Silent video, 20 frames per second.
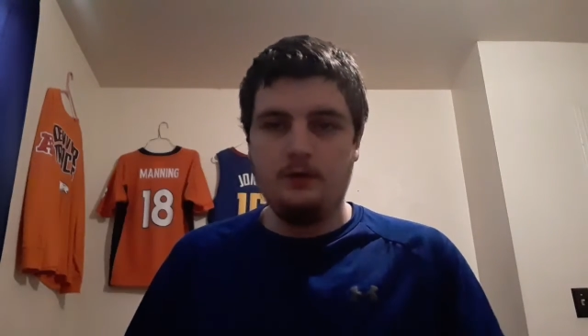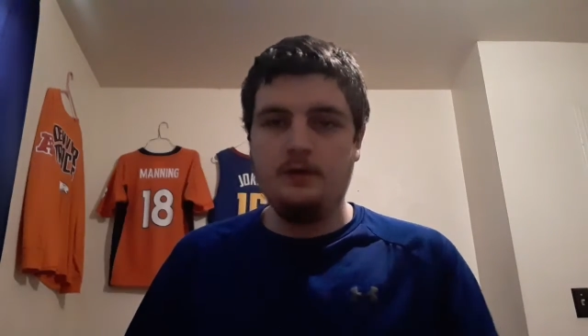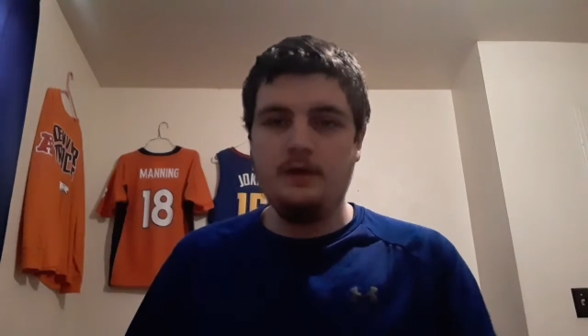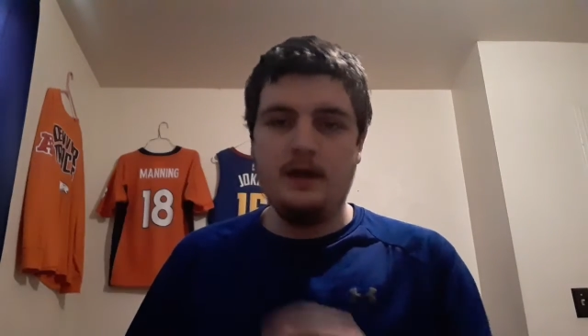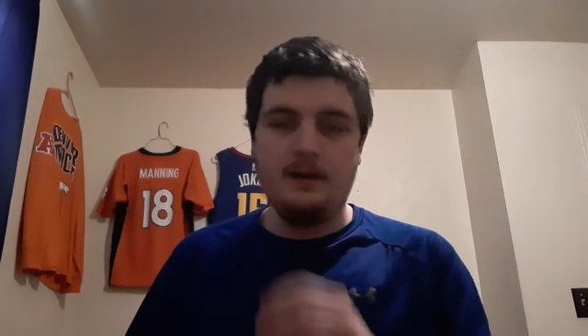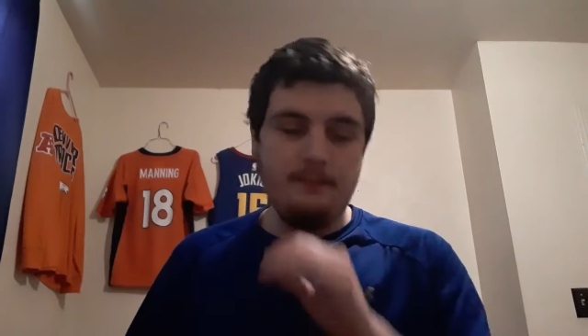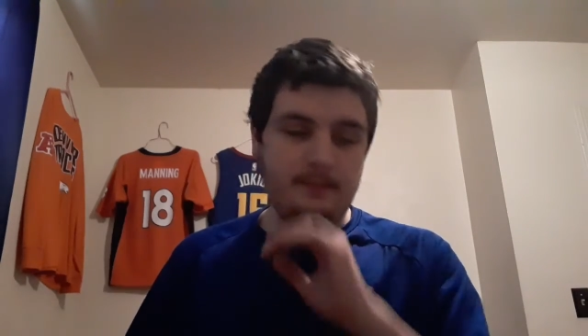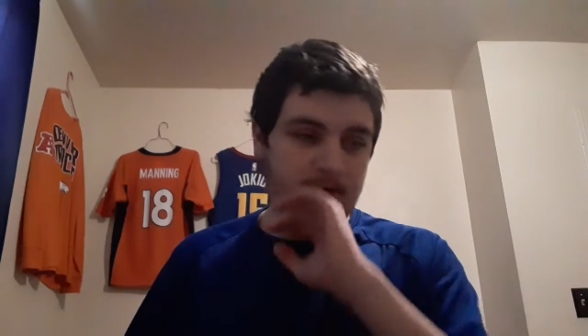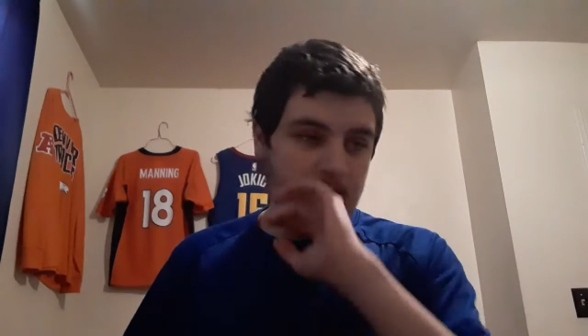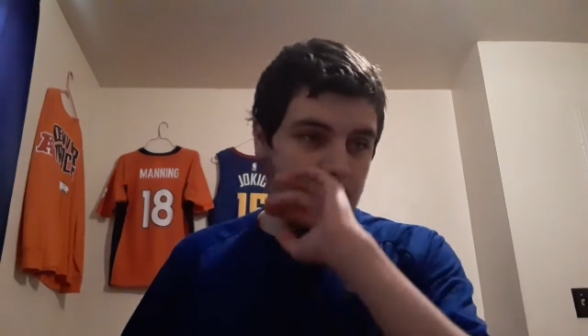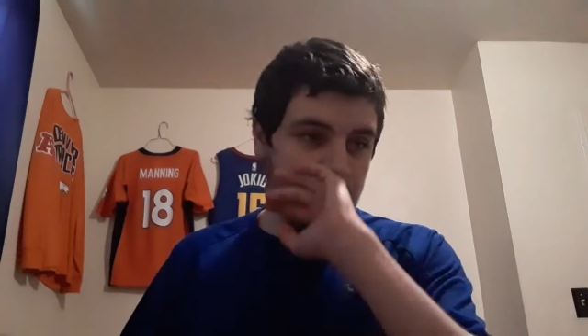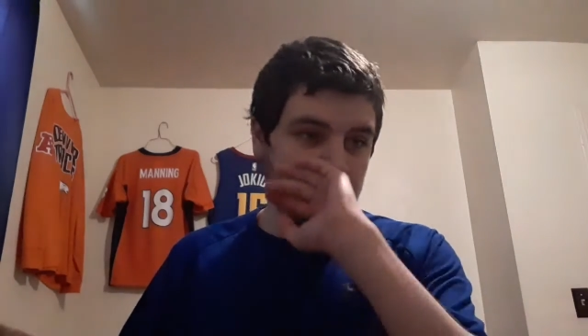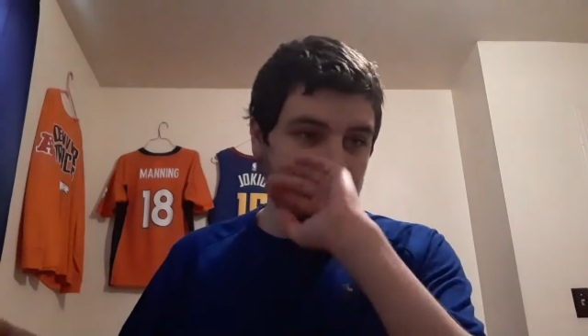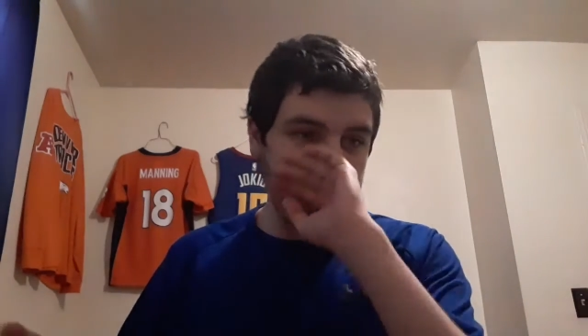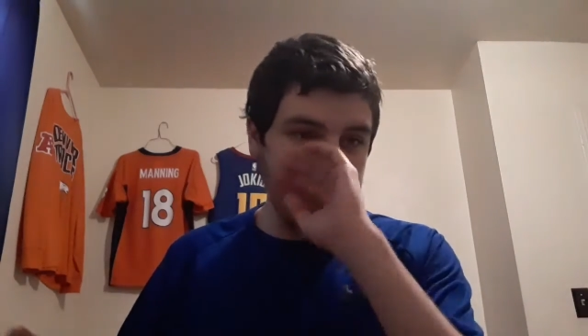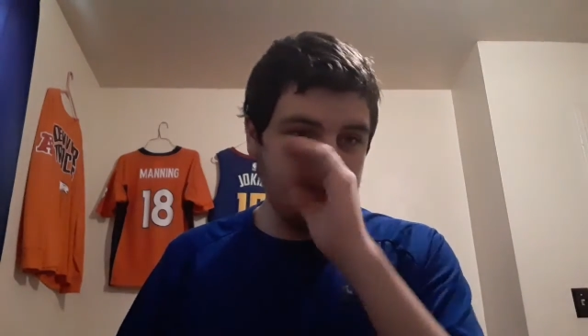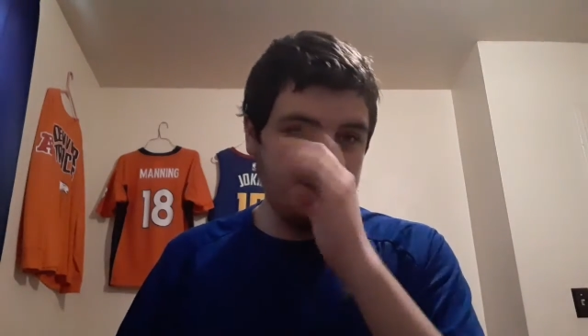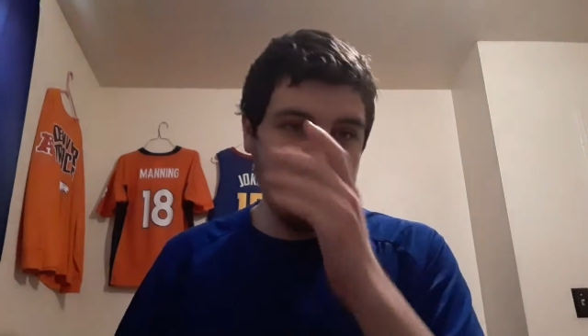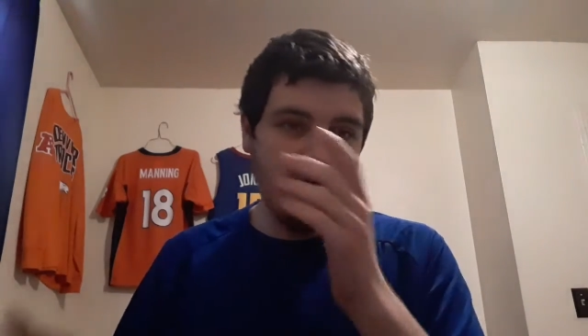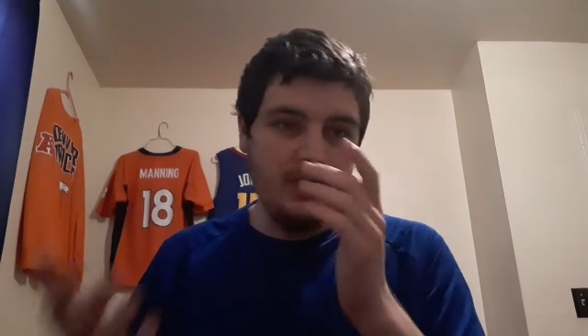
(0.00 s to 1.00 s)
yeah, many
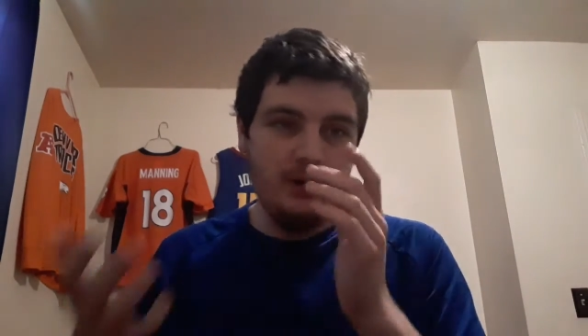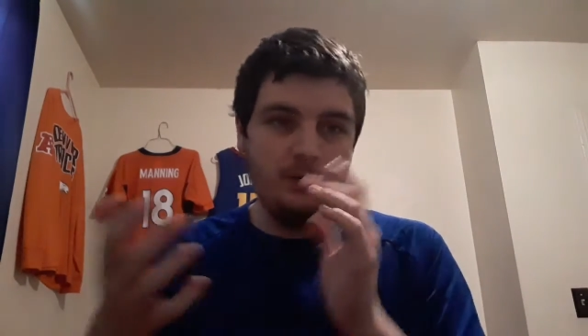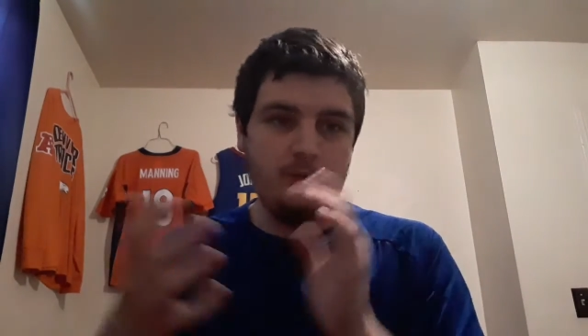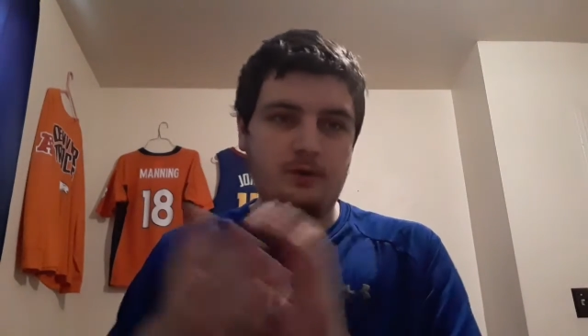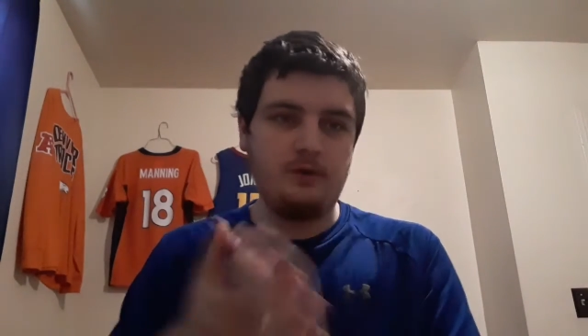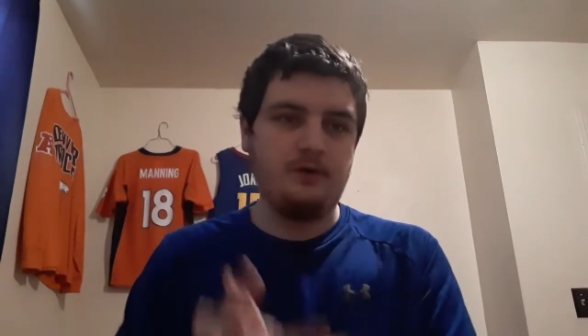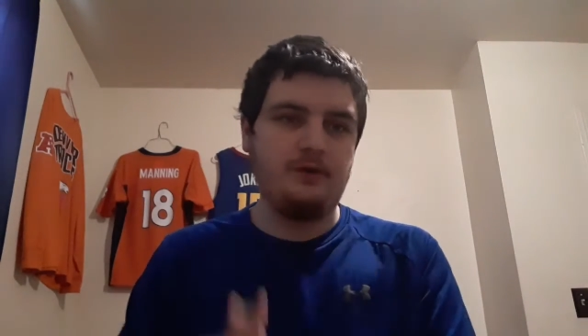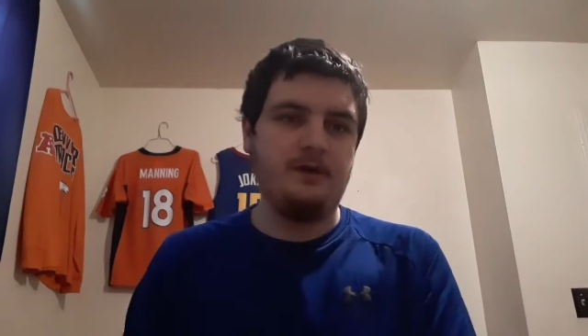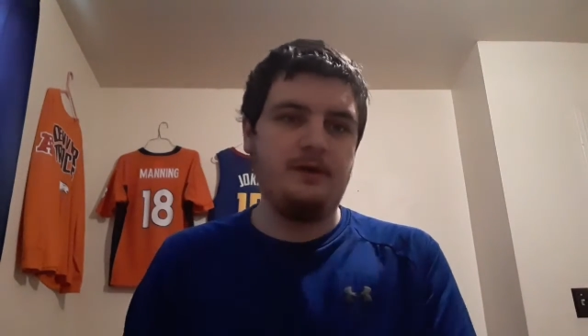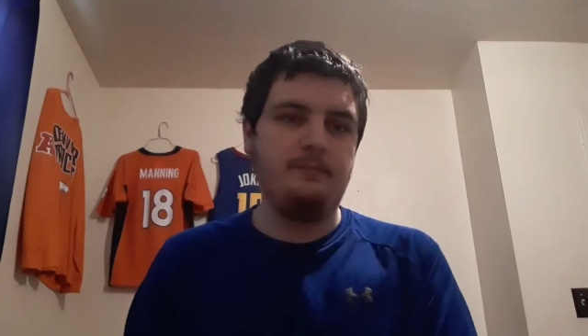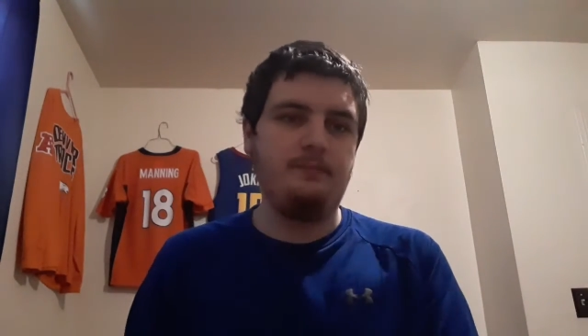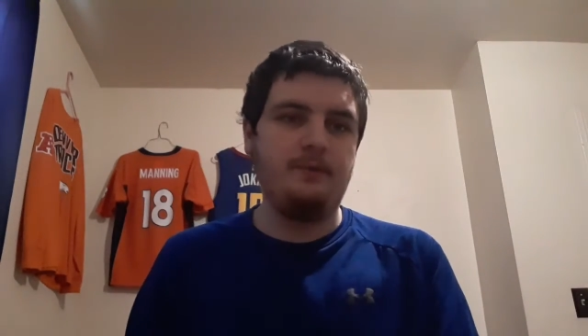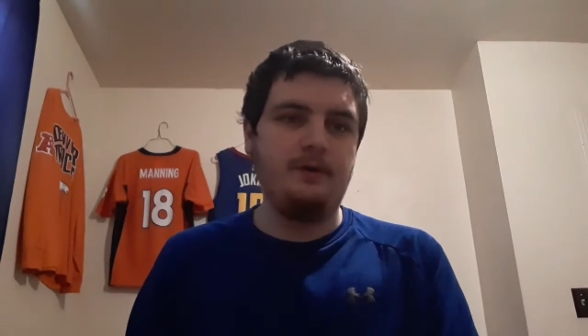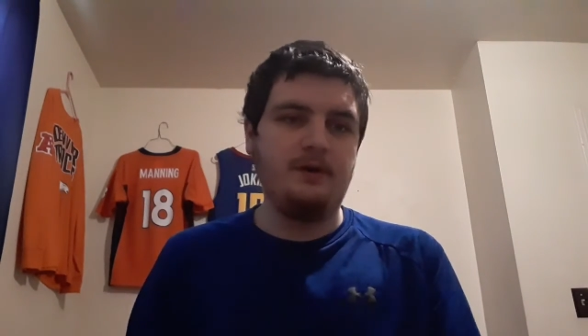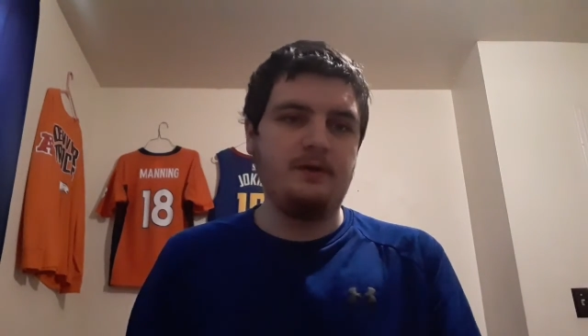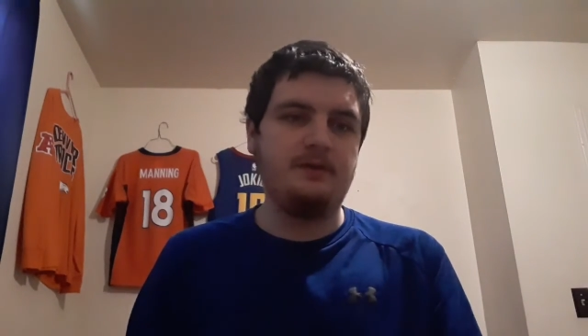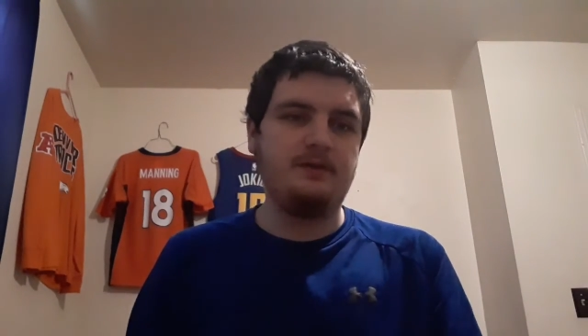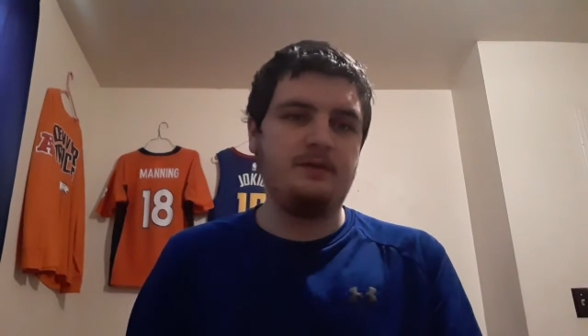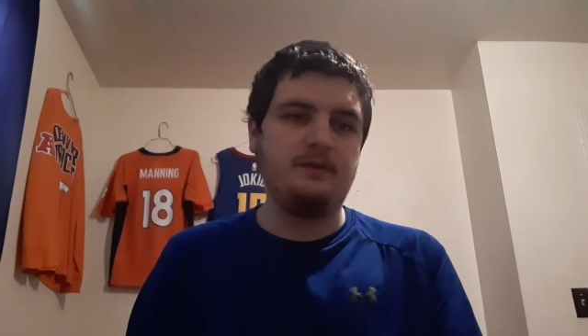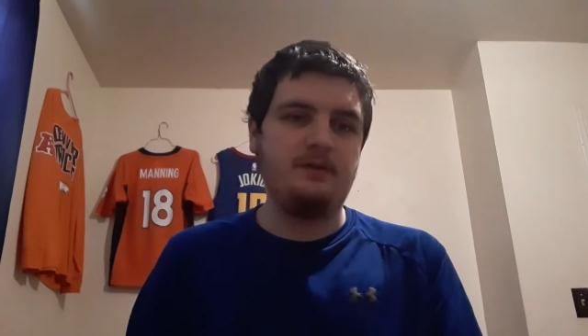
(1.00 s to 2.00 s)
weeks ago I ordered it,
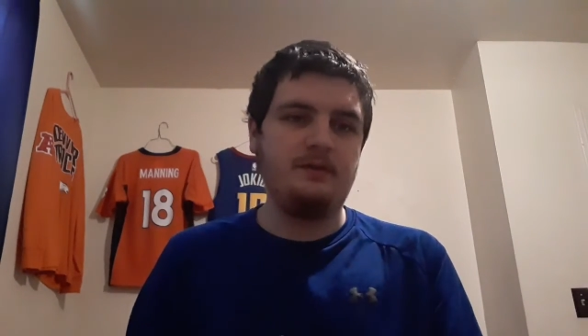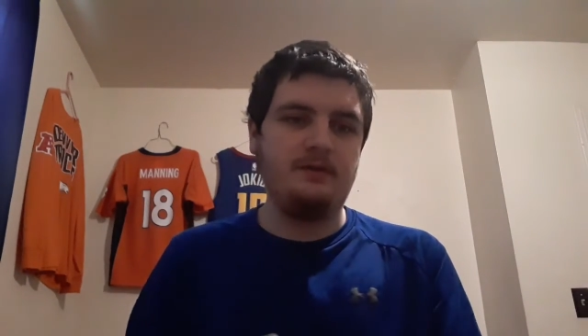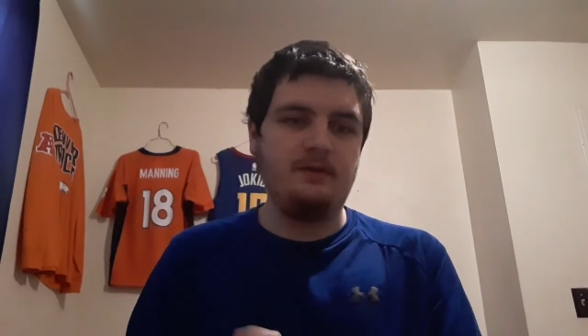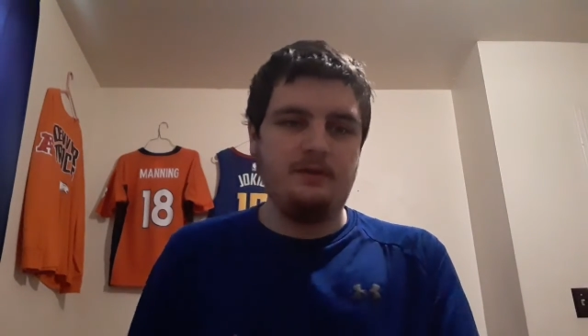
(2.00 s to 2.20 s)
but